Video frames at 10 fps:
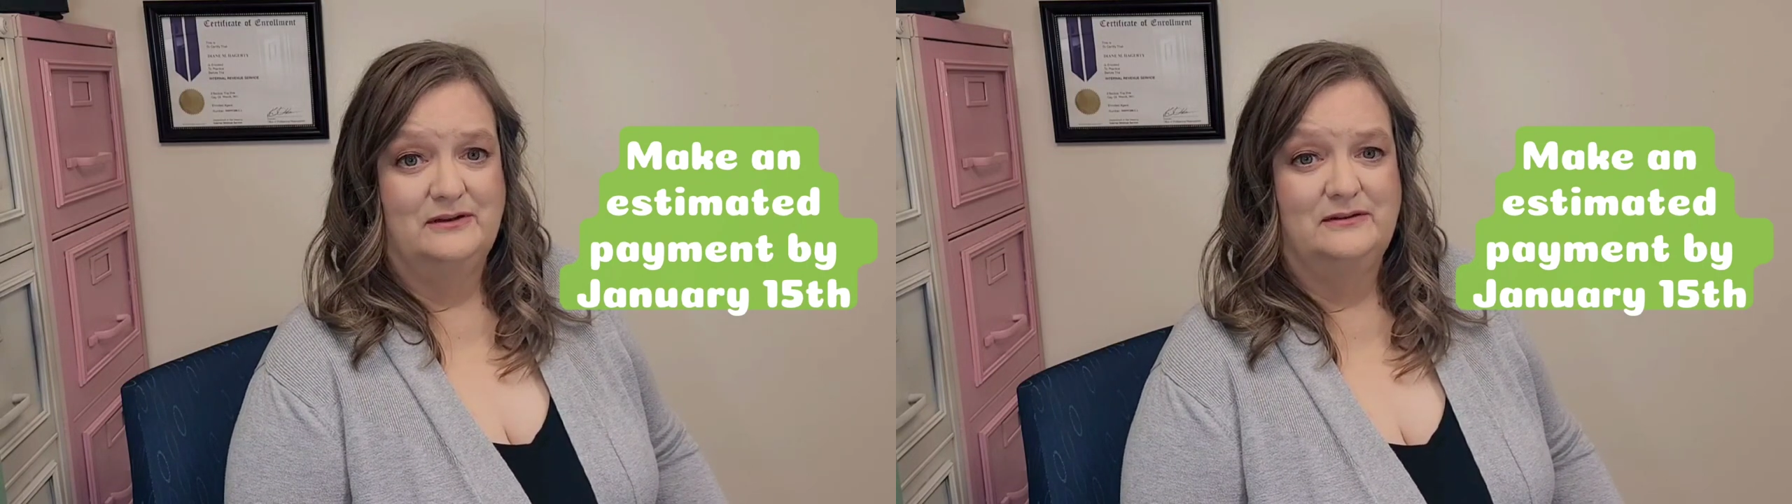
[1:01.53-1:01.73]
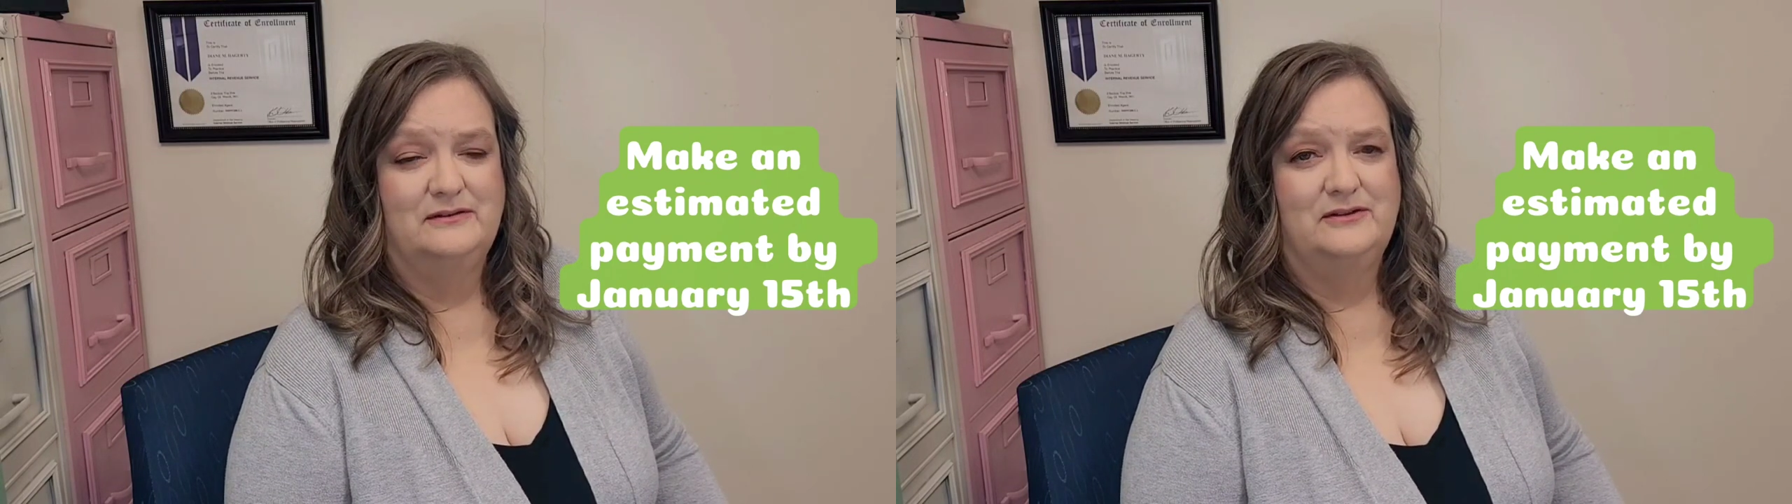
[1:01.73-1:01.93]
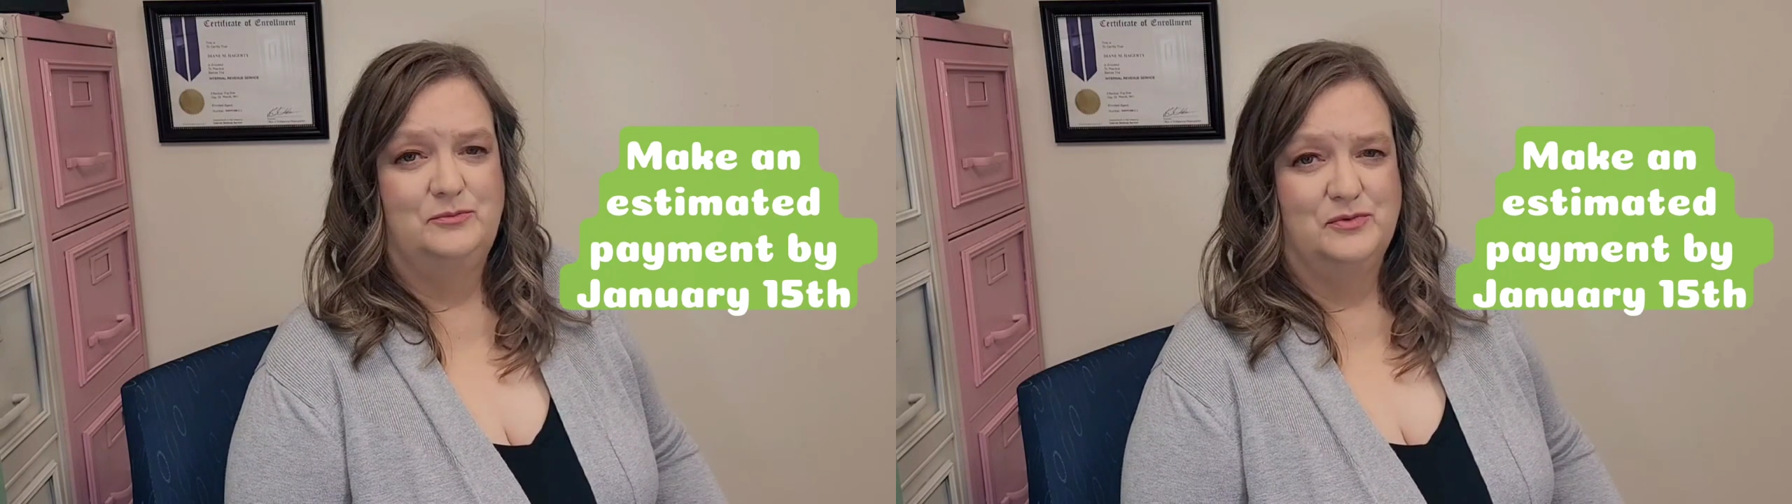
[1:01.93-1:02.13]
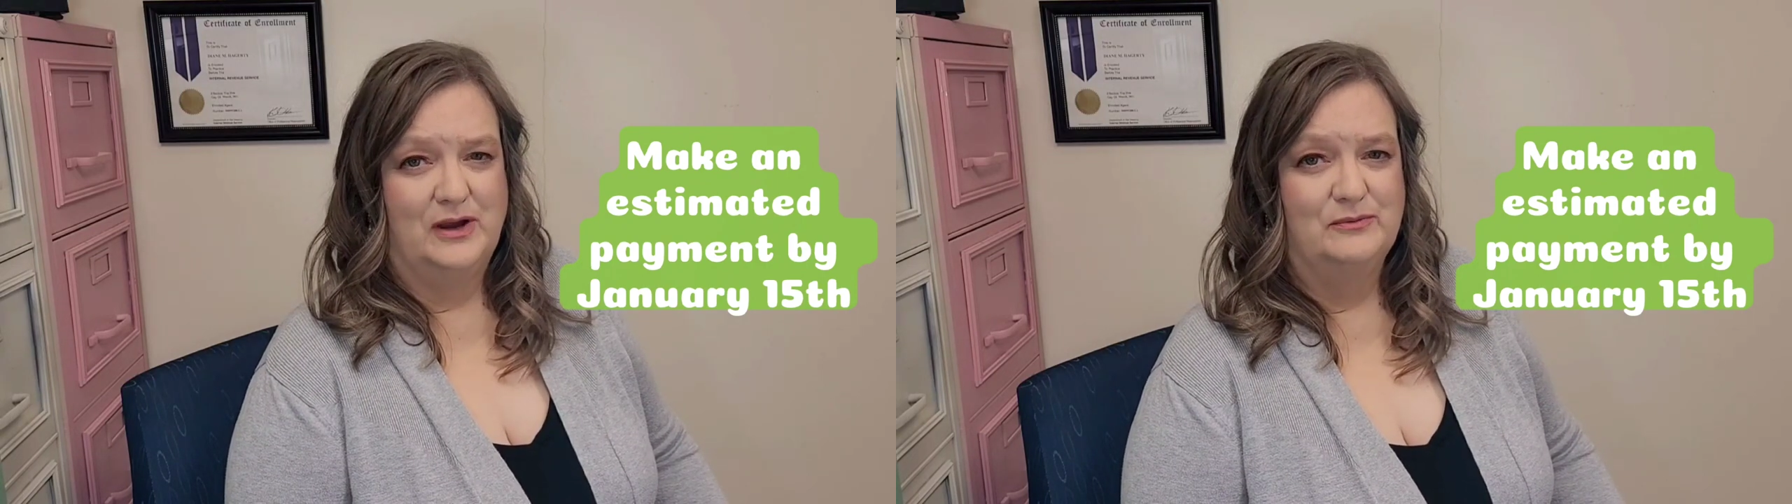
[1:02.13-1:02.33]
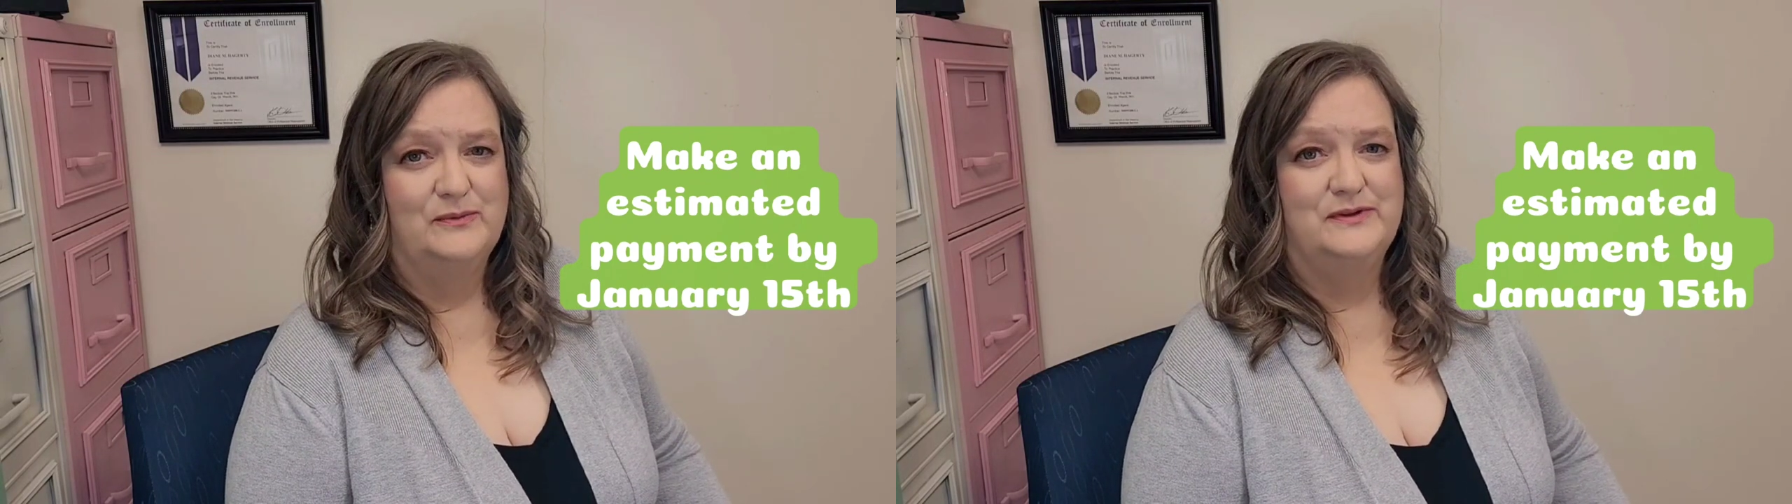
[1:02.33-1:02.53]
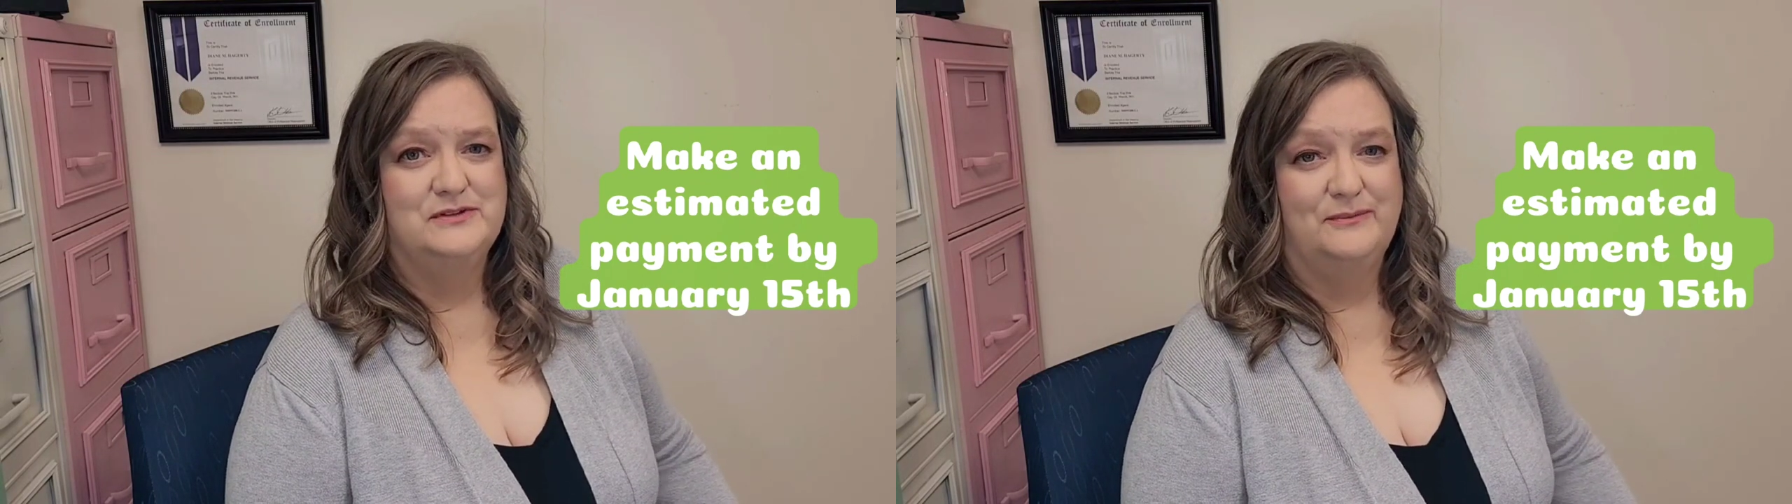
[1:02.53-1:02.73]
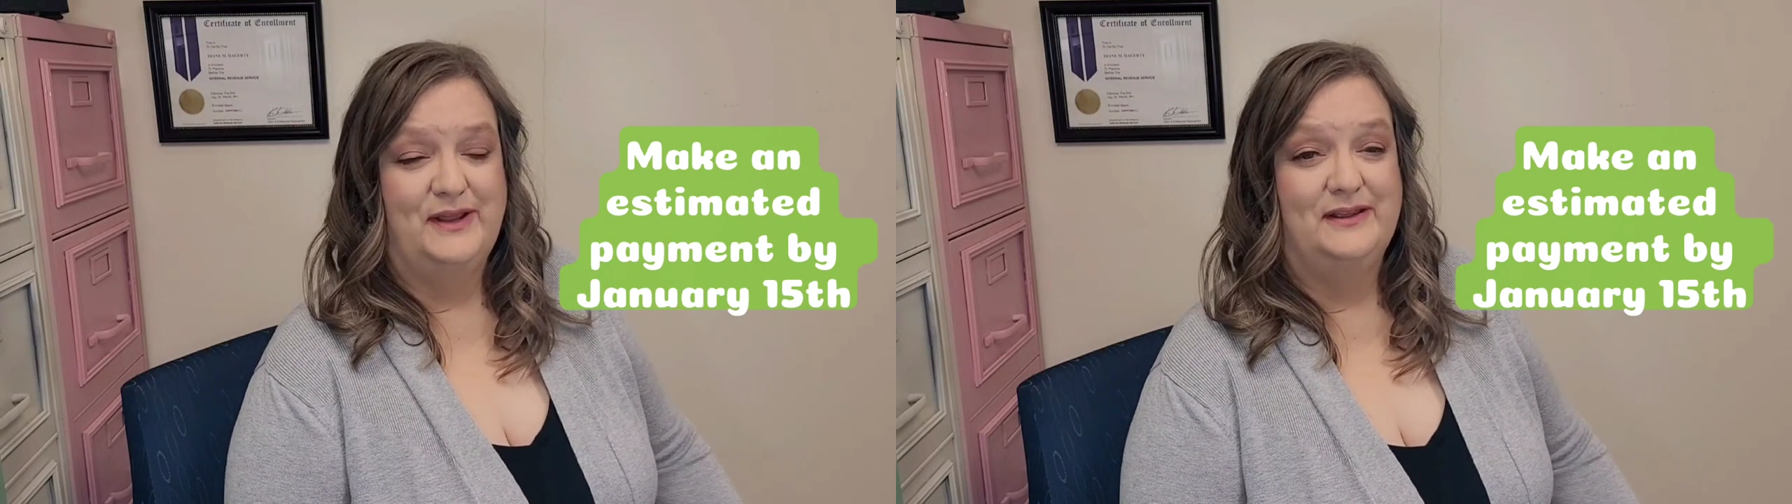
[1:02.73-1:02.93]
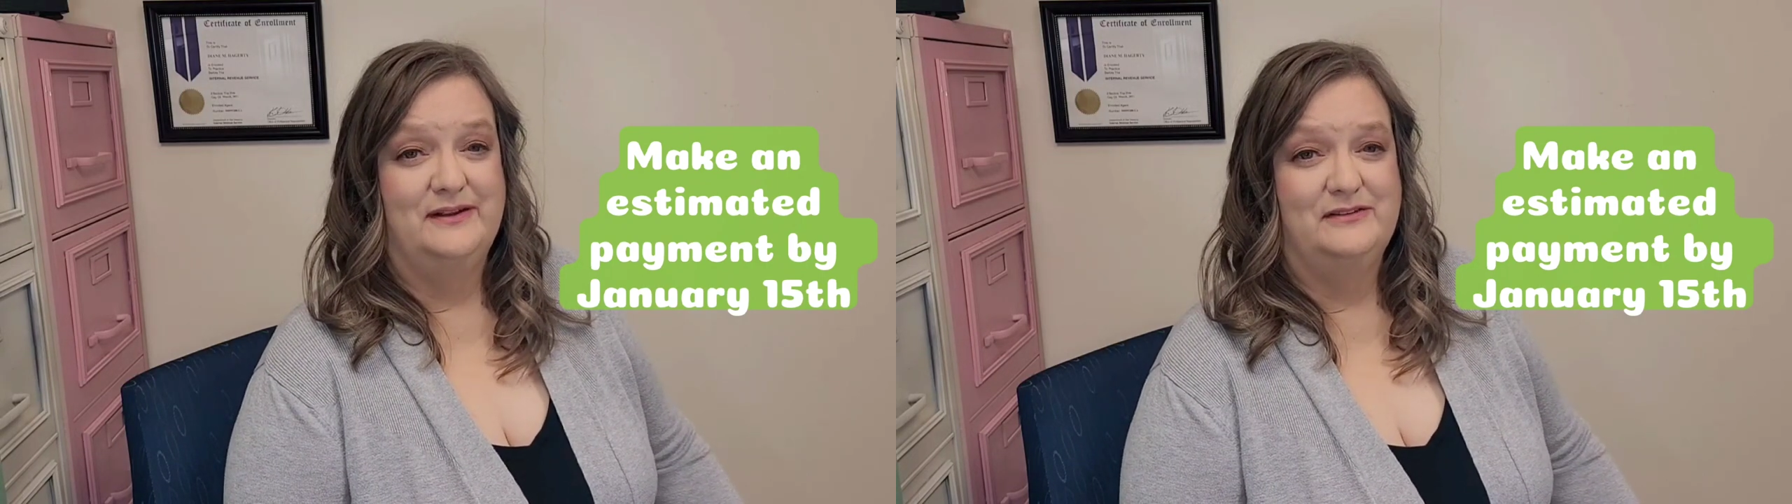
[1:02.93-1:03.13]
you probably should
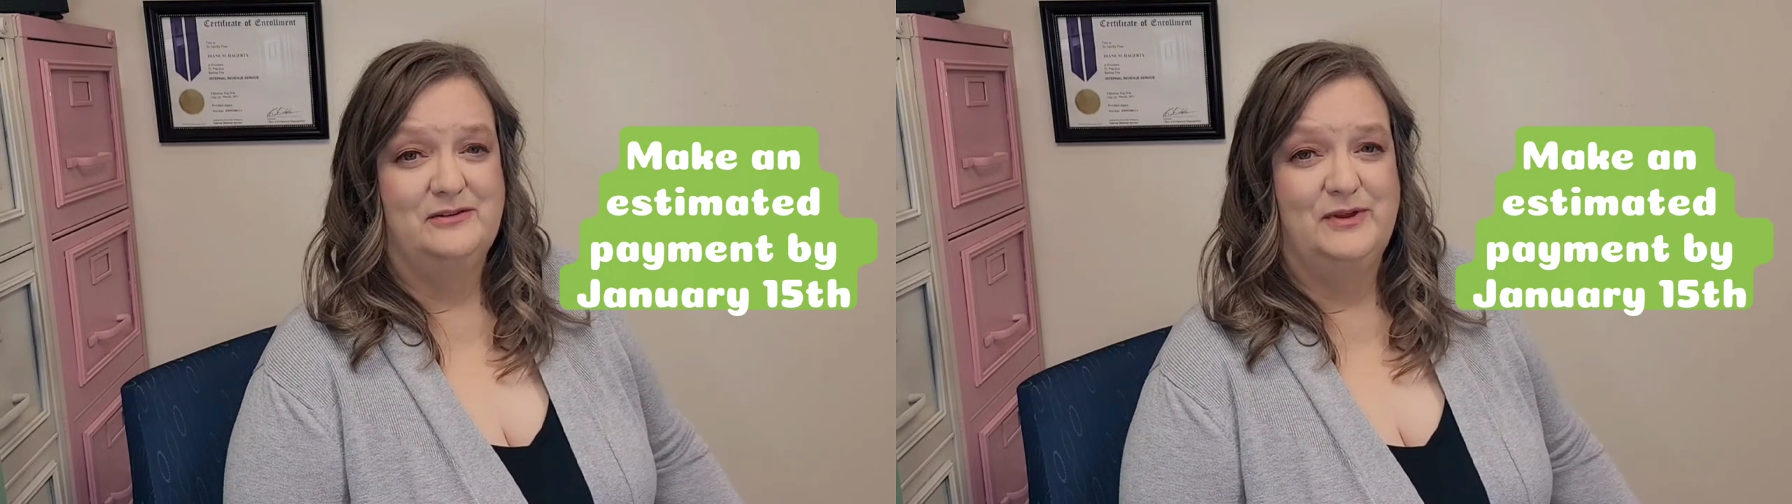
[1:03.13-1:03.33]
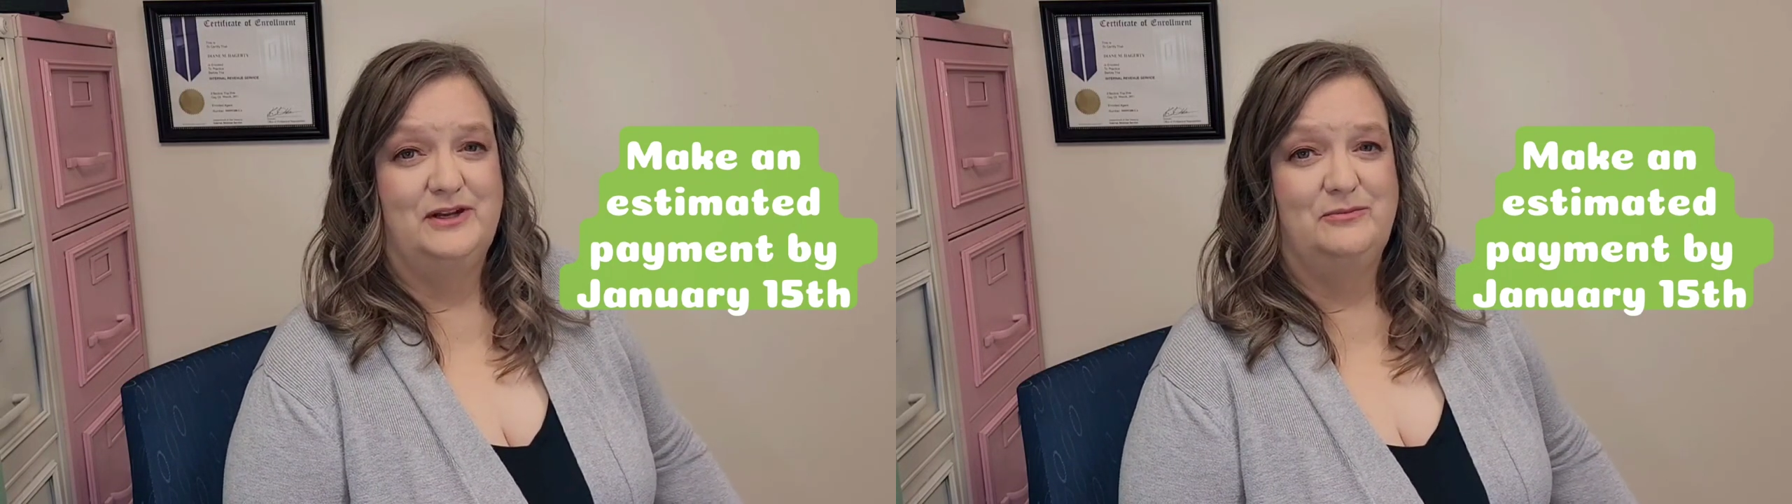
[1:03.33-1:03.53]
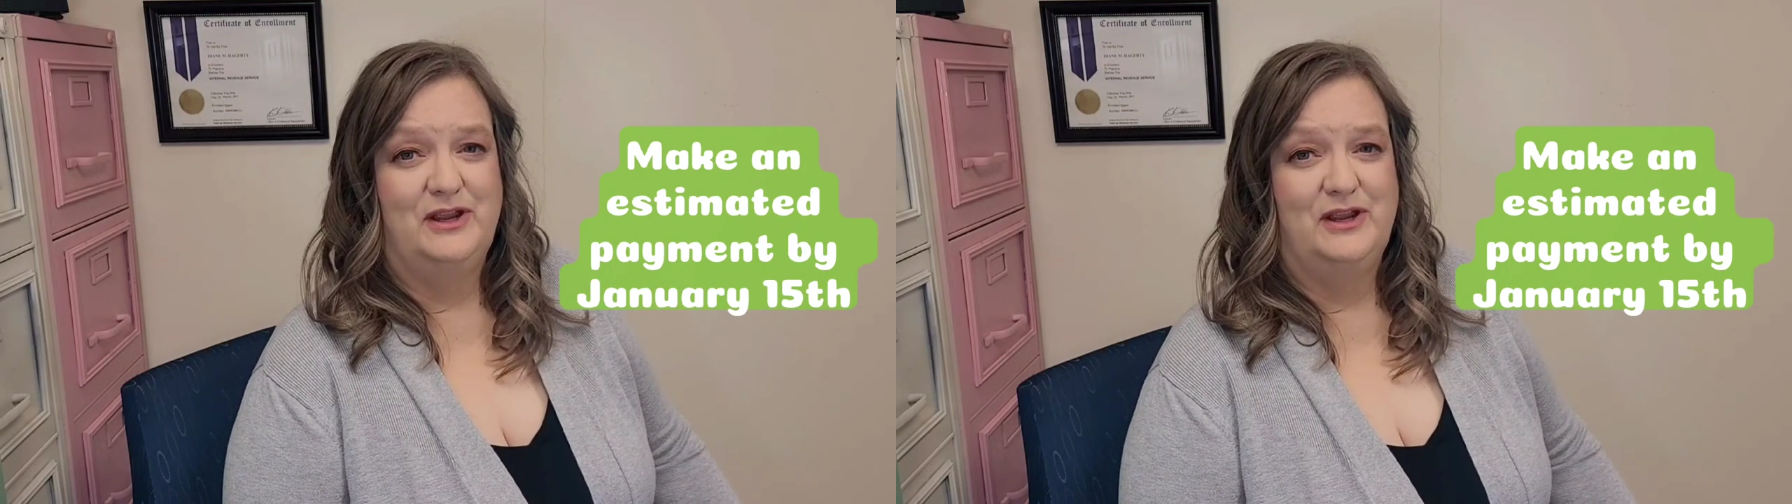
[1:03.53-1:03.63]
make an estimated